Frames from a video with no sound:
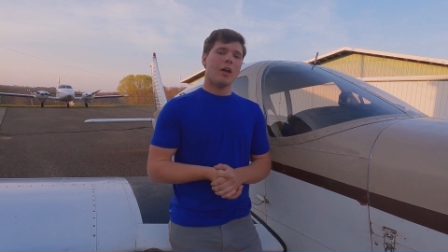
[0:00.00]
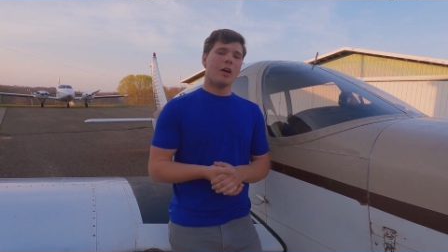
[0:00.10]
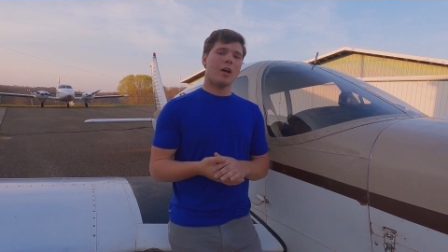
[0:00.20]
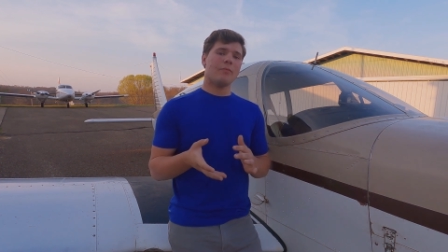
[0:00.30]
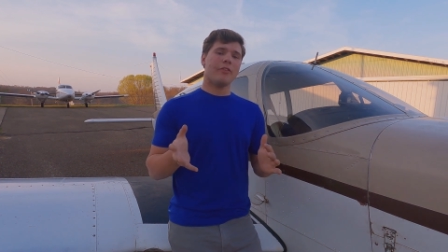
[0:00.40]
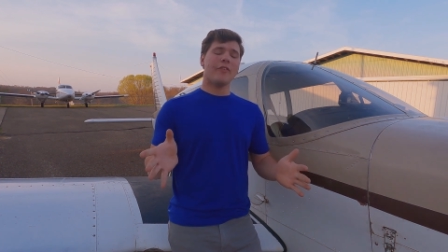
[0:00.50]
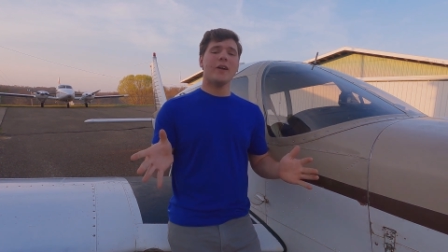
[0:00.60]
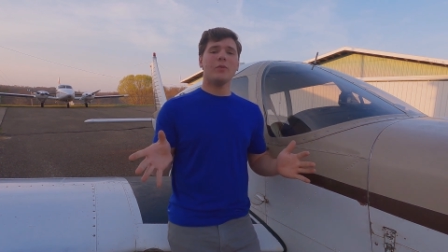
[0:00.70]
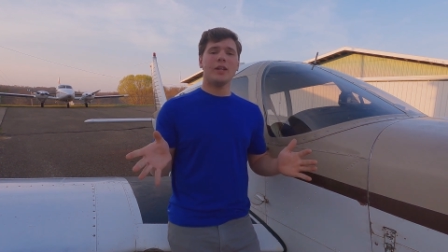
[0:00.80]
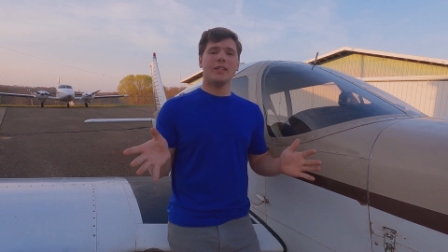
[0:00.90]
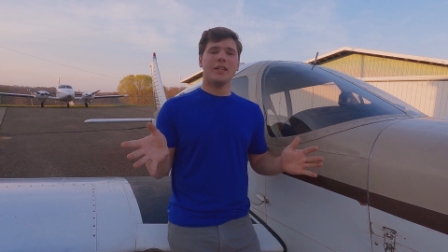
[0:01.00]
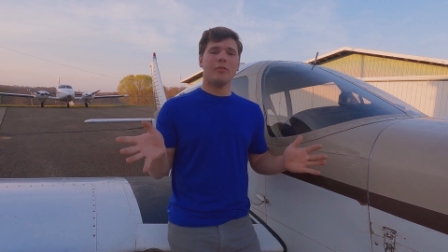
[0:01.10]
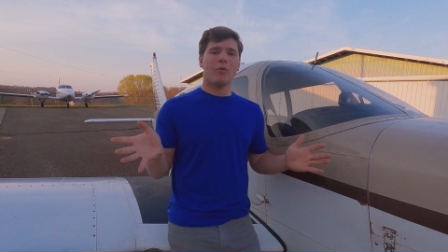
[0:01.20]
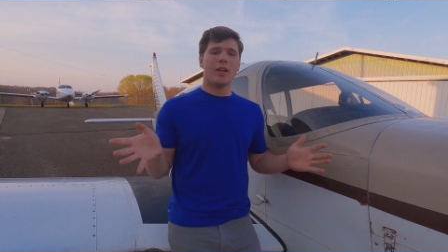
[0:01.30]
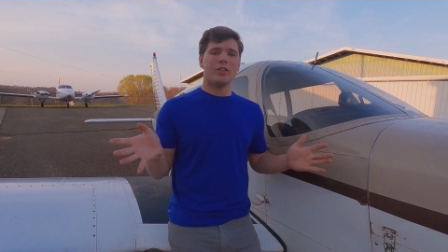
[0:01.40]
Um, the final AD
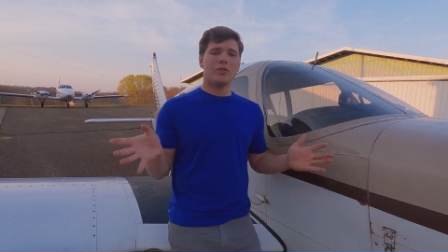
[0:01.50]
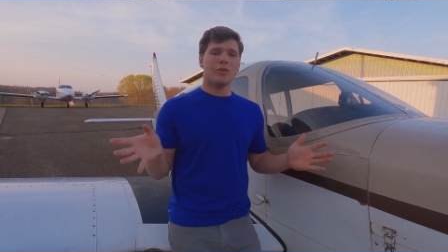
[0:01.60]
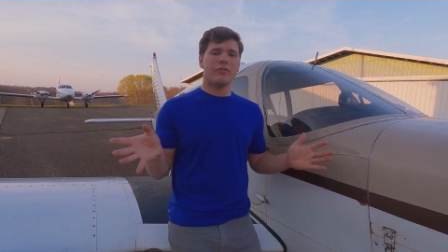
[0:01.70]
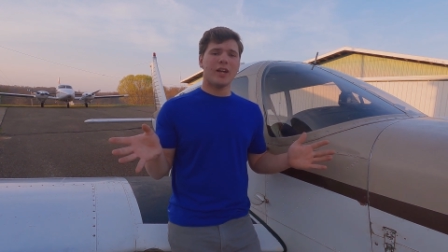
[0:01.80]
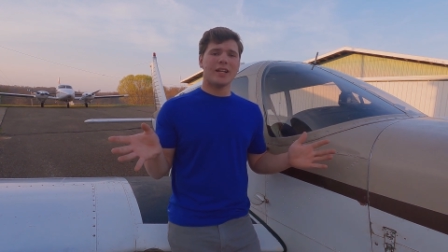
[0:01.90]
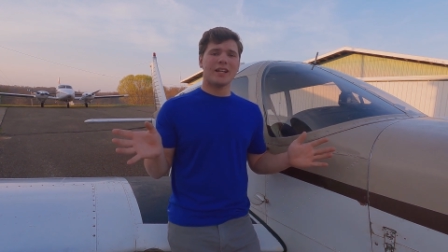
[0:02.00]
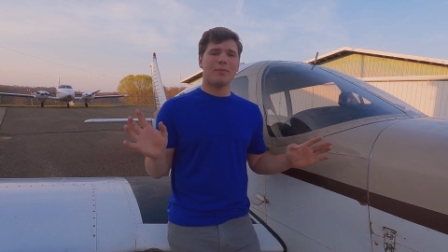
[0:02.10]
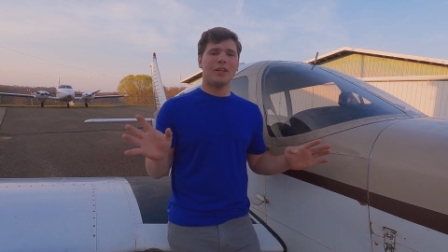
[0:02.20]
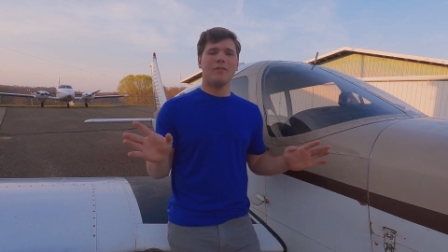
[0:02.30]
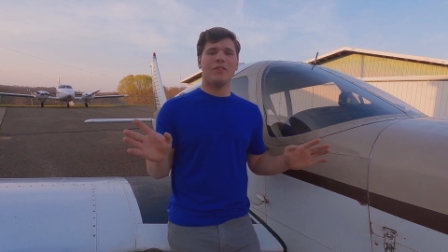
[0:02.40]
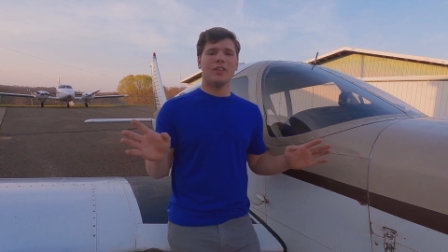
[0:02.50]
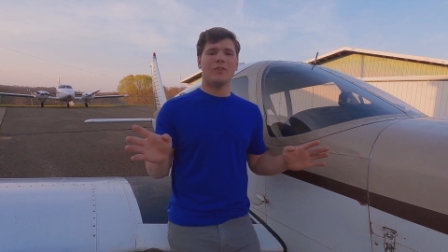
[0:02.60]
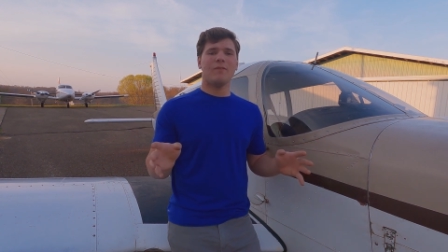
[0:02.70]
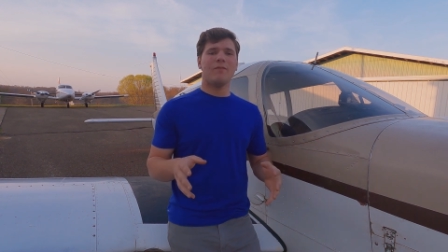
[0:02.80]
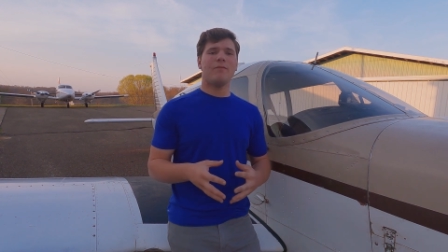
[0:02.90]
went into effect, I believe this
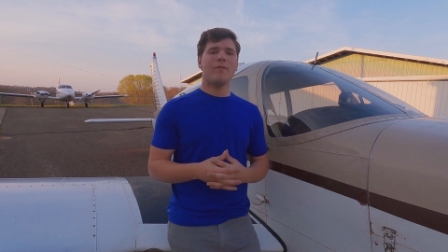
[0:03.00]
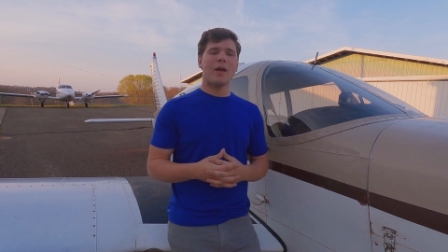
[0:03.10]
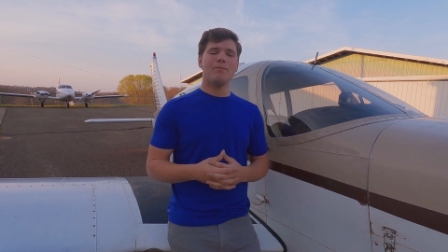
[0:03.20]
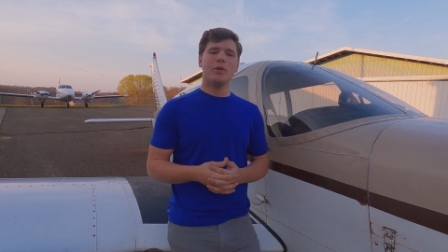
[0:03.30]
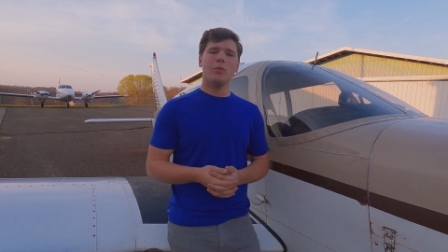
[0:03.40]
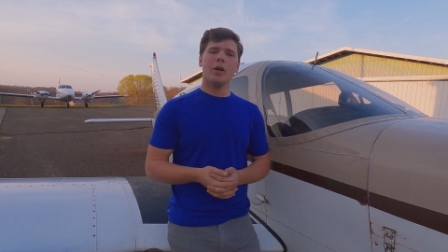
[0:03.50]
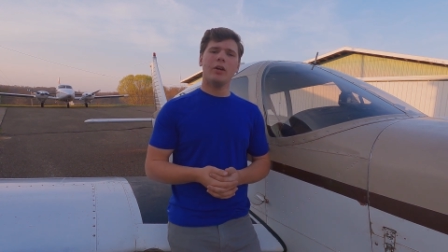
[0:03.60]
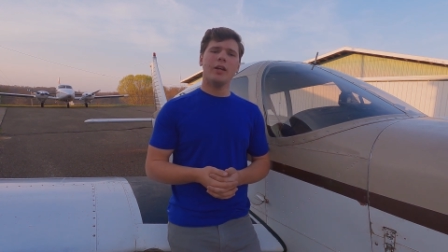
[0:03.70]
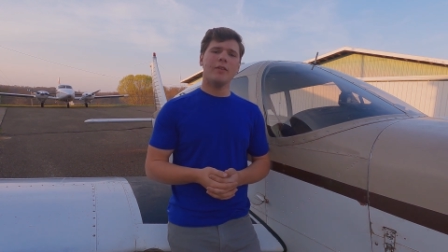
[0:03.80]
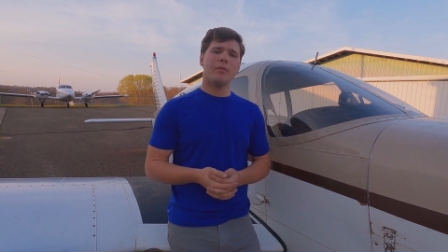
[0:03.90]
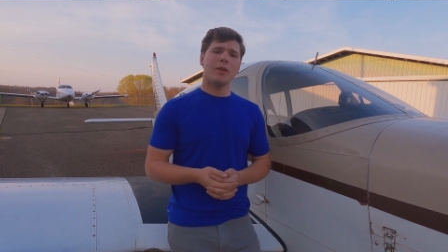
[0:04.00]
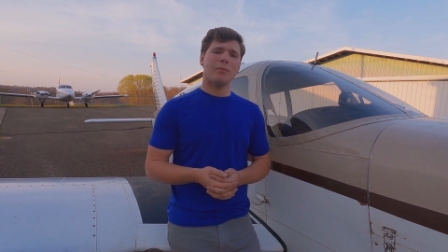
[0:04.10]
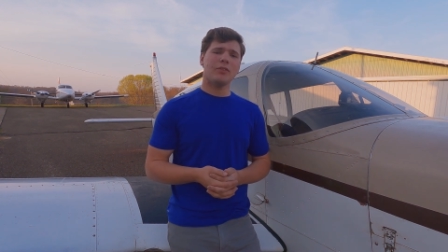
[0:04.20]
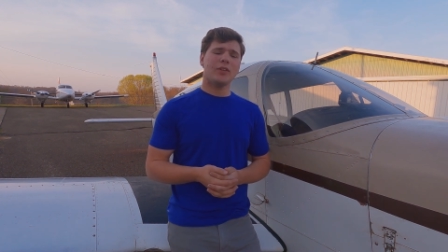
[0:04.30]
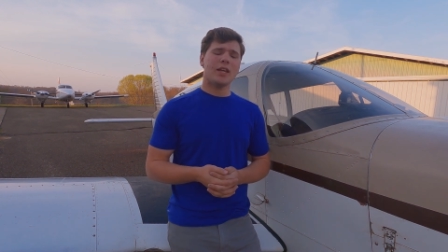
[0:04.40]
February, if I'm not
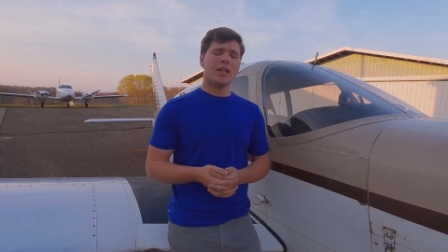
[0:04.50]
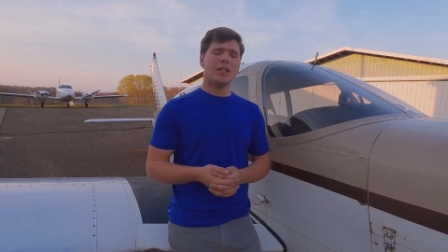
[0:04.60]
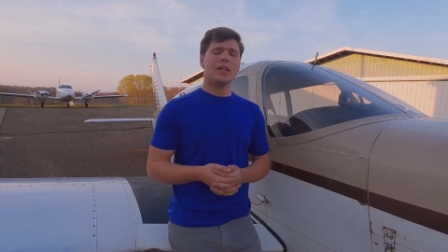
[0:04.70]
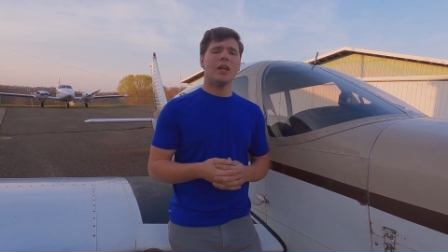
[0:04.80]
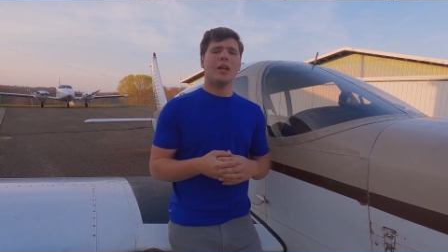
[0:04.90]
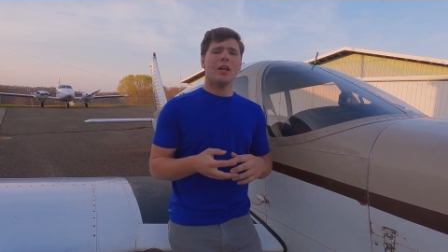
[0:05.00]
mistaken,